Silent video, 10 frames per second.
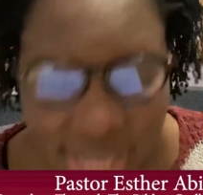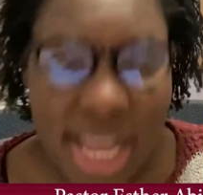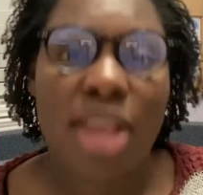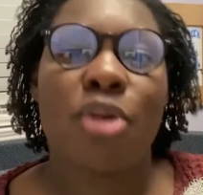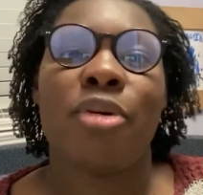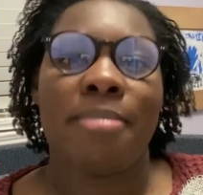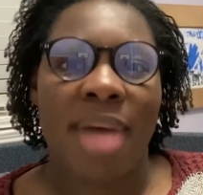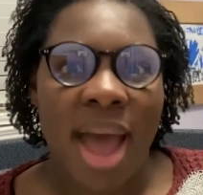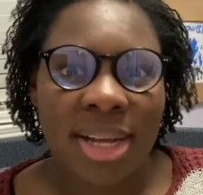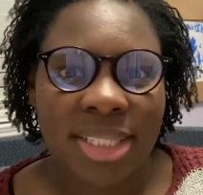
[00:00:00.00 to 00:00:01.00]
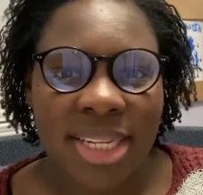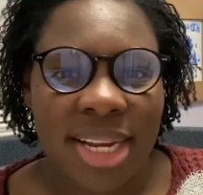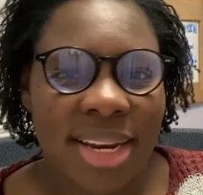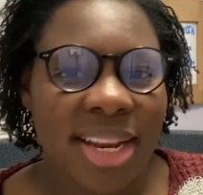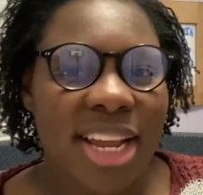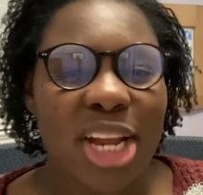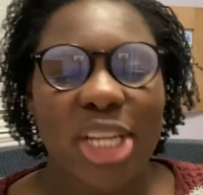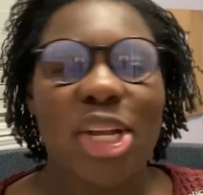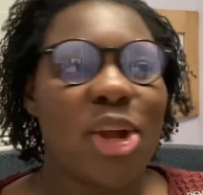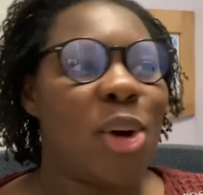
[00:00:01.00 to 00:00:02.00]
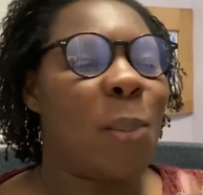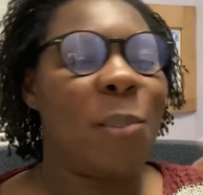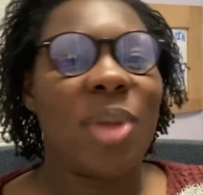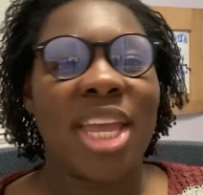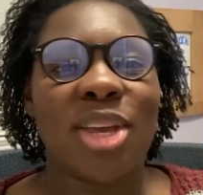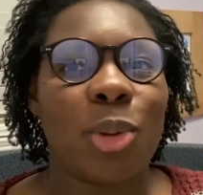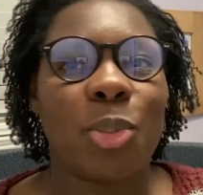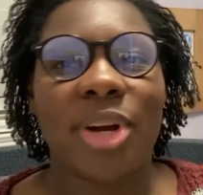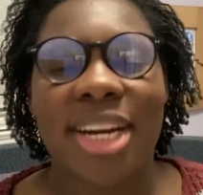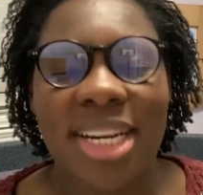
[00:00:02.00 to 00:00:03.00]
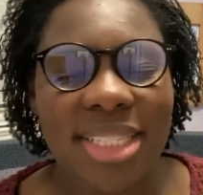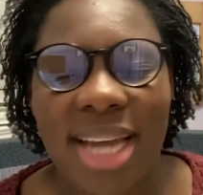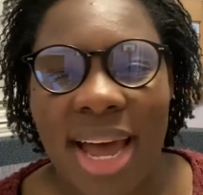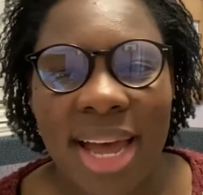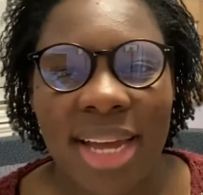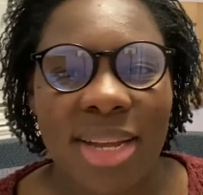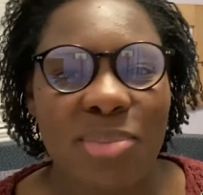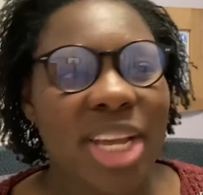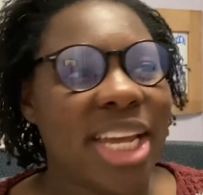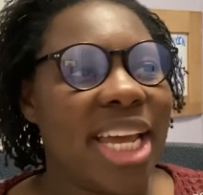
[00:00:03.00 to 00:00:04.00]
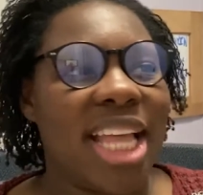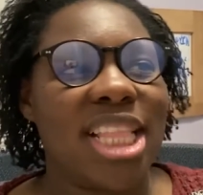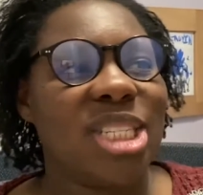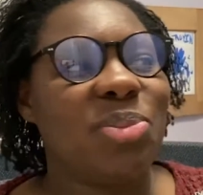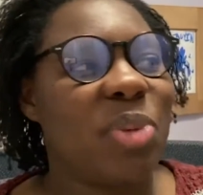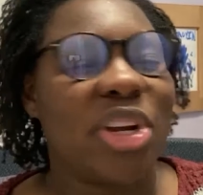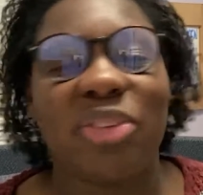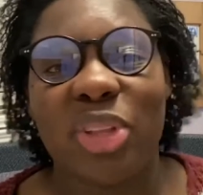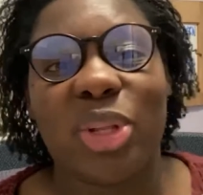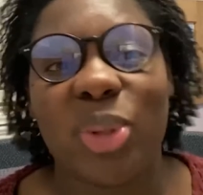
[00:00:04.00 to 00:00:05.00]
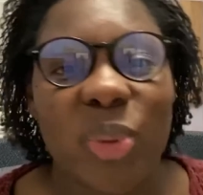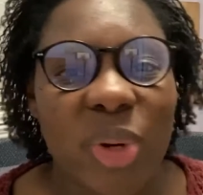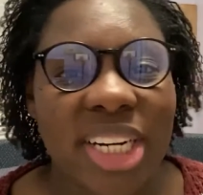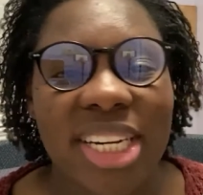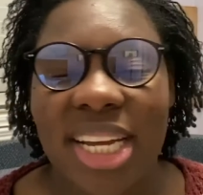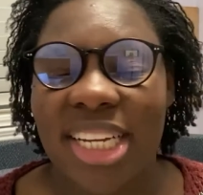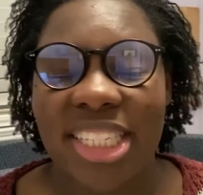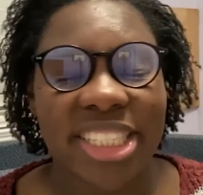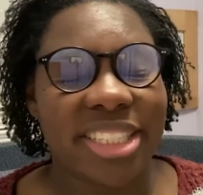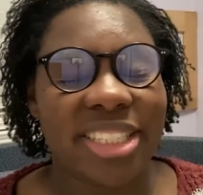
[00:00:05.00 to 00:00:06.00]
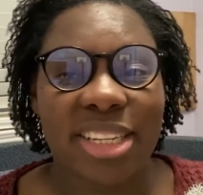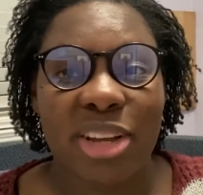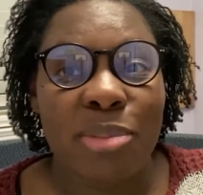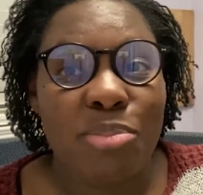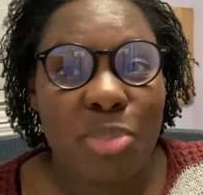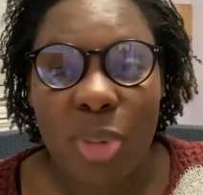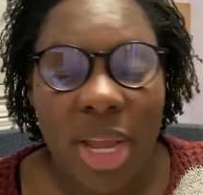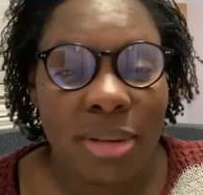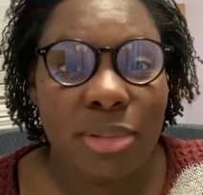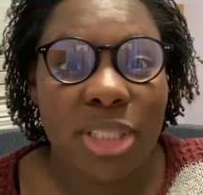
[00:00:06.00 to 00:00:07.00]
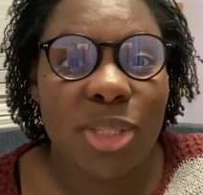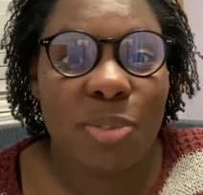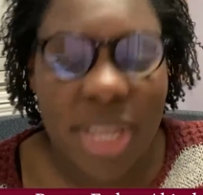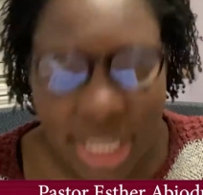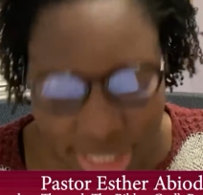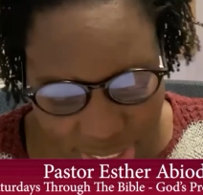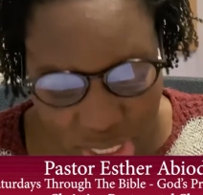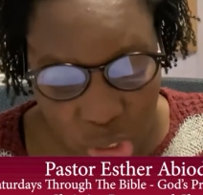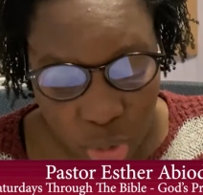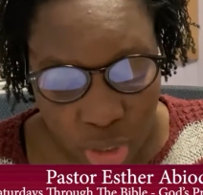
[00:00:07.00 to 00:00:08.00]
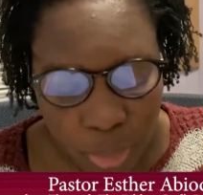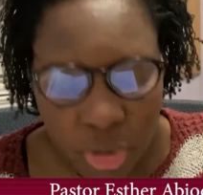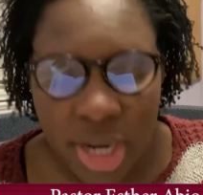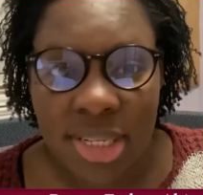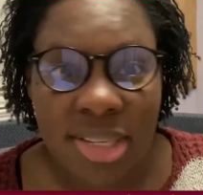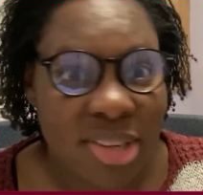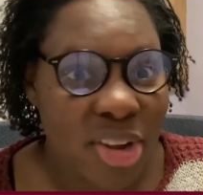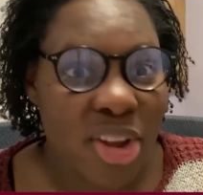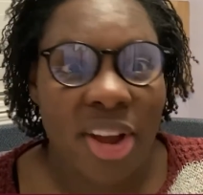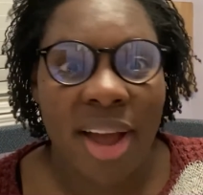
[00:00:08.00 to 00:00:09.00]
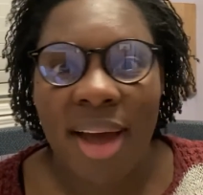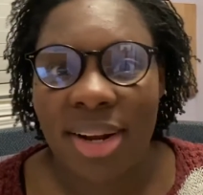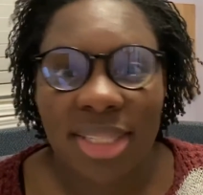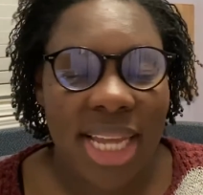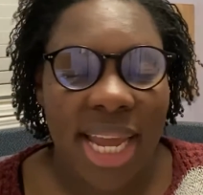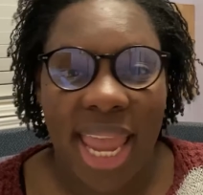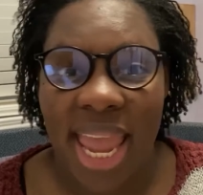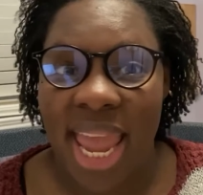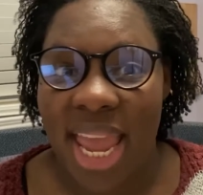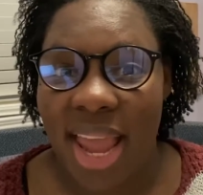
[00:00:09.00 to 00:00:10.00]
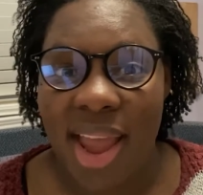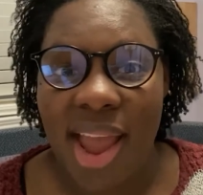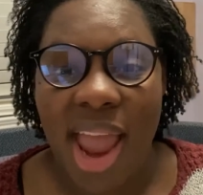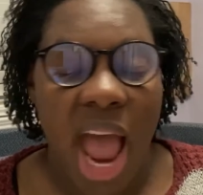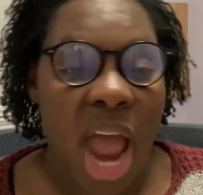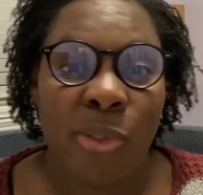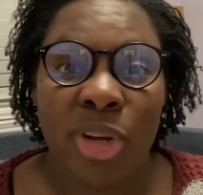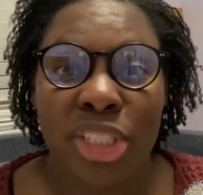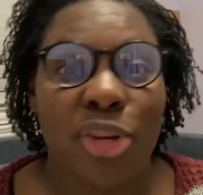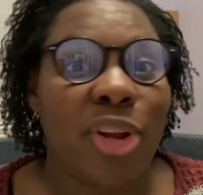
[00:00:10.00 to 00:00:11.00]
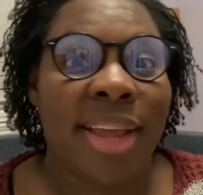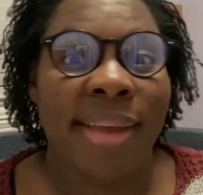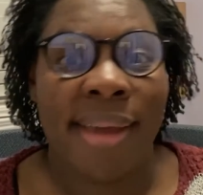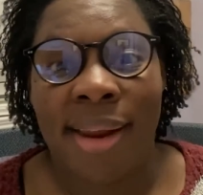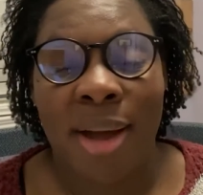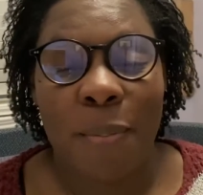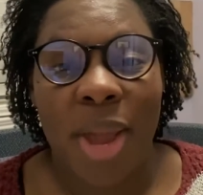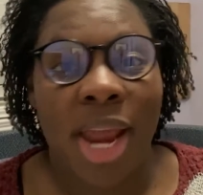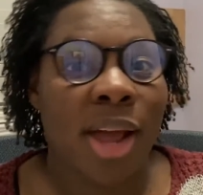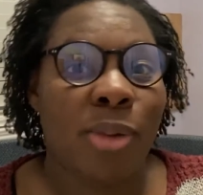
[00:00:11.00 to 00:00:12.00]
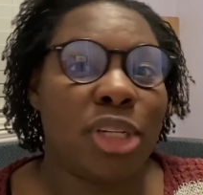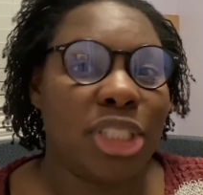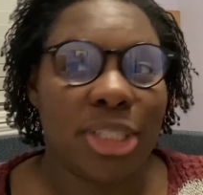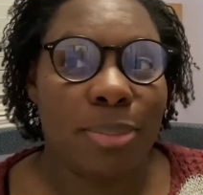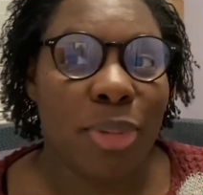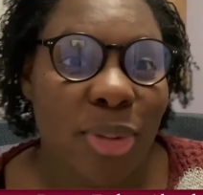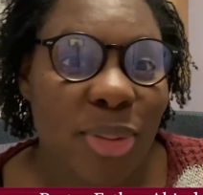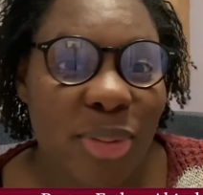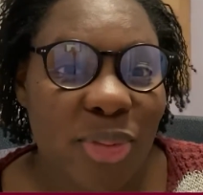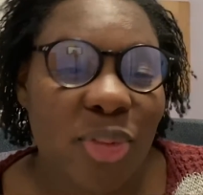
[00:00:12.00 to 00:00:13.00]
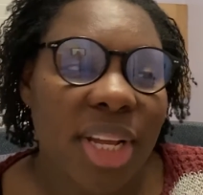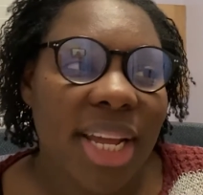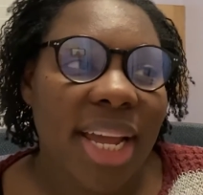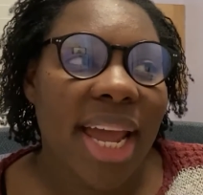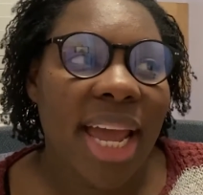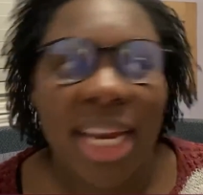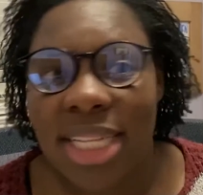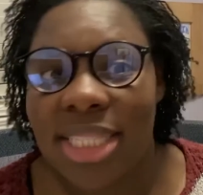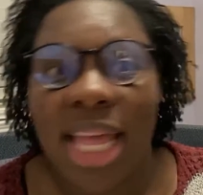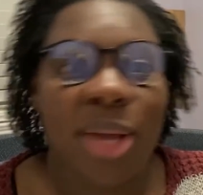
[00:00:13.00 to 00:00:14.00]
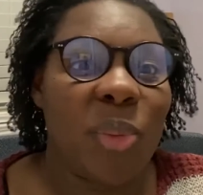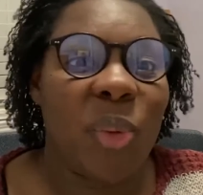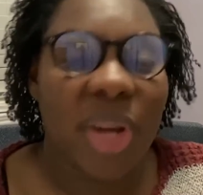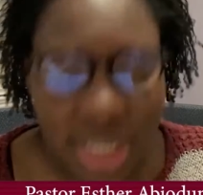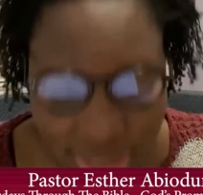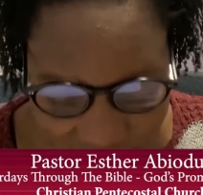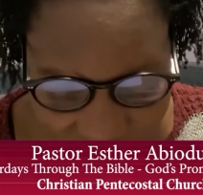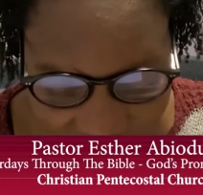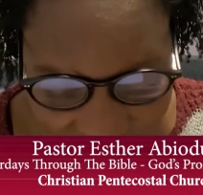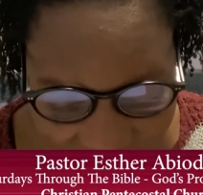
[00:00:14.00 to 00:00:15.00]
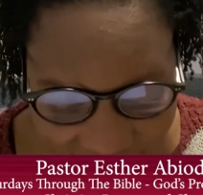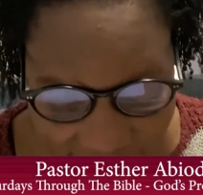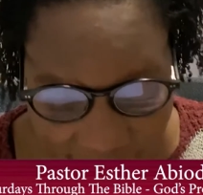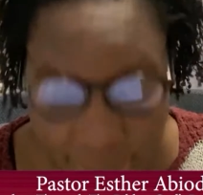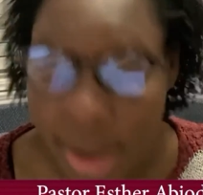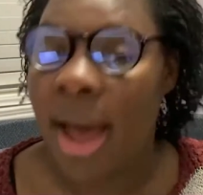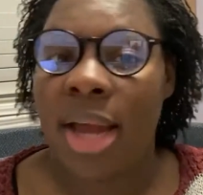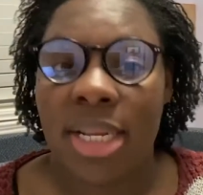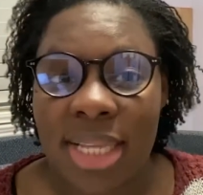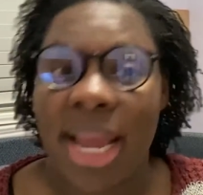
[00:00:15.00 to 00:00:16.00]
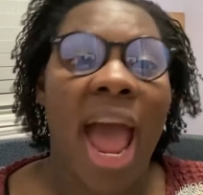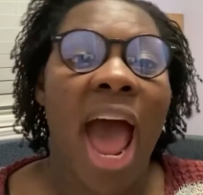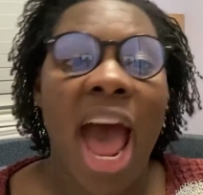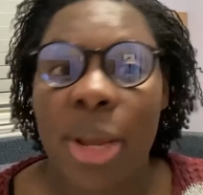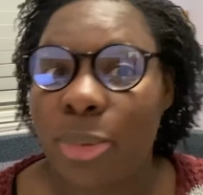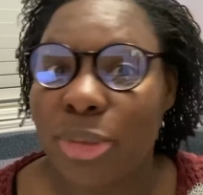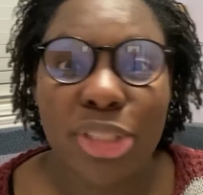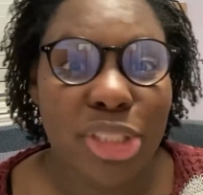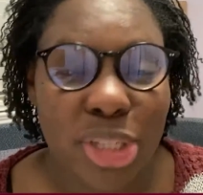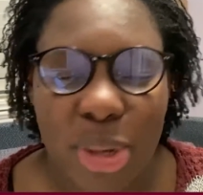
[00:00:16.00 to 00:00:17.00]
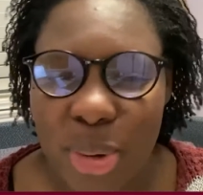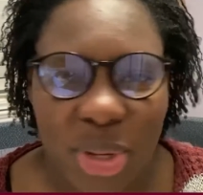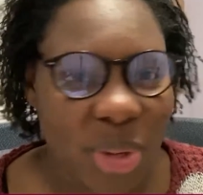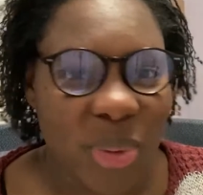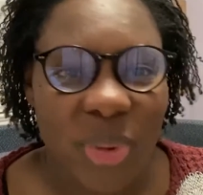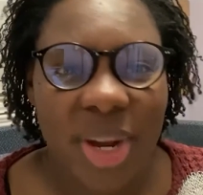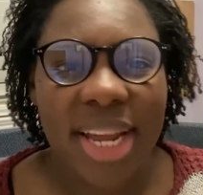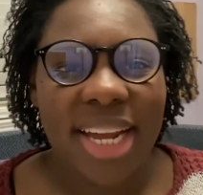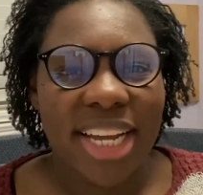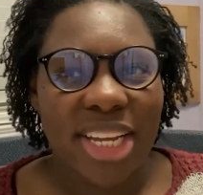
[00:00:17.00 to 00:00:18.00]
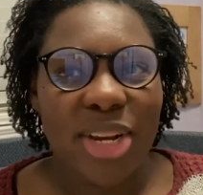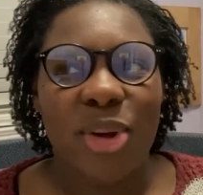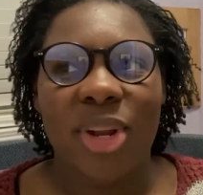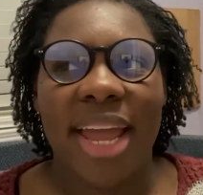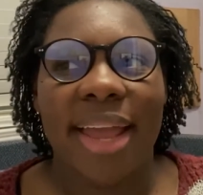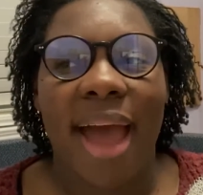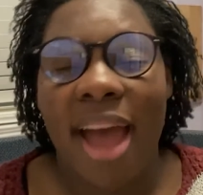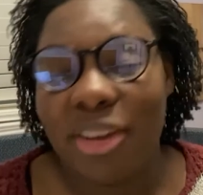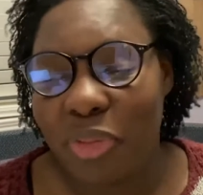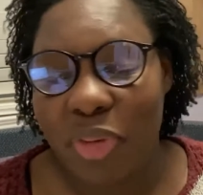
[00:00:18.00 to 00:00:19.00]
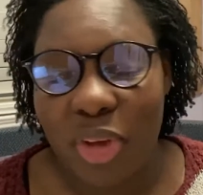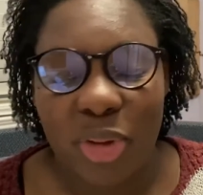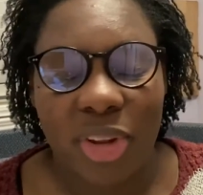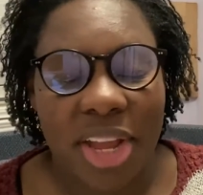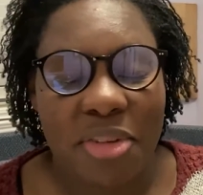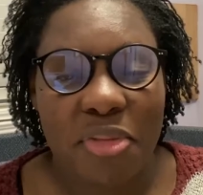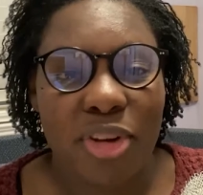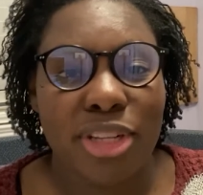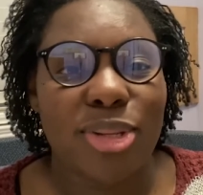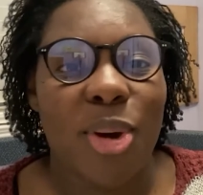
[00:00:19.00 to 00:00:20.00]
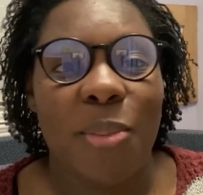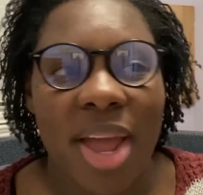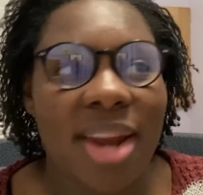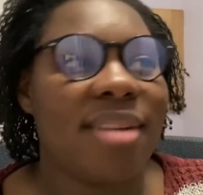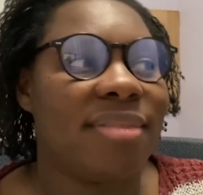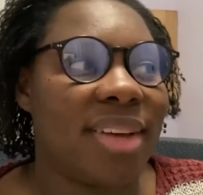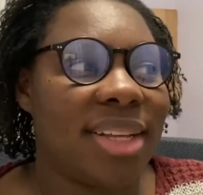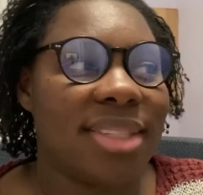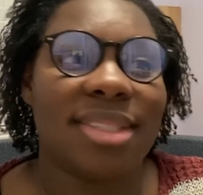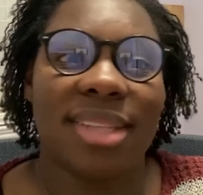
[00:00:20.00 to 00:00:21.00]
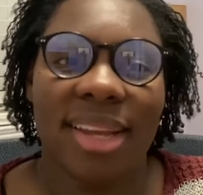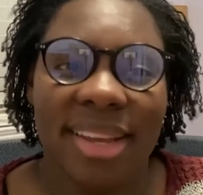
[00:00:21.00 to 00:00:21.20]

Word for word: Can you imagine, you know, in your prayer time and the spirit of the Lord just in, in speaks to you and impresses on you and God is like, hey, I want you to get up and I want you to move. And it's like, where to? And God is like, I will show you. You know, like I feel like for so many of us,